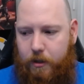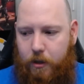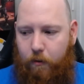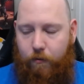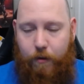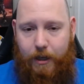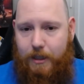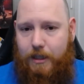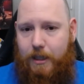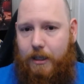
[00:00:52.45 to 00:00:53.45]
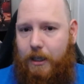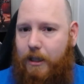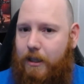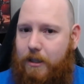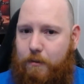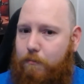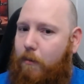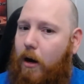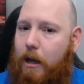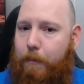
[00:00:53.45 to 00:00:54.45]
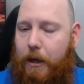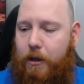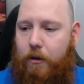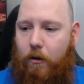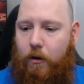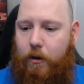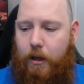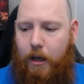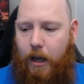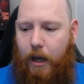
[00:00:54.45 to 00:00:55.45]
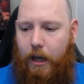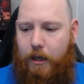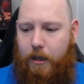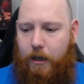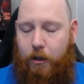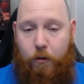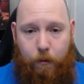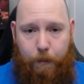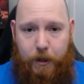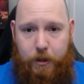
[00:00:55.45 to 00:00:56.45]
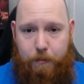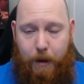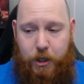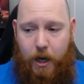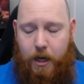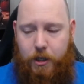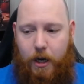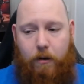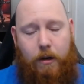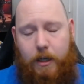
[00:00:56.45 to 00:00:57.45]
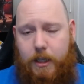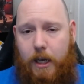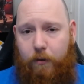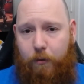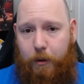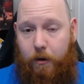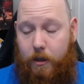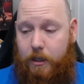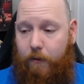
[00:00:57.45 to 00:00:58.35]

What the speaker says: So realistically, this is my opinion on it, and your opinions may change, and I'd like to hear from you guys.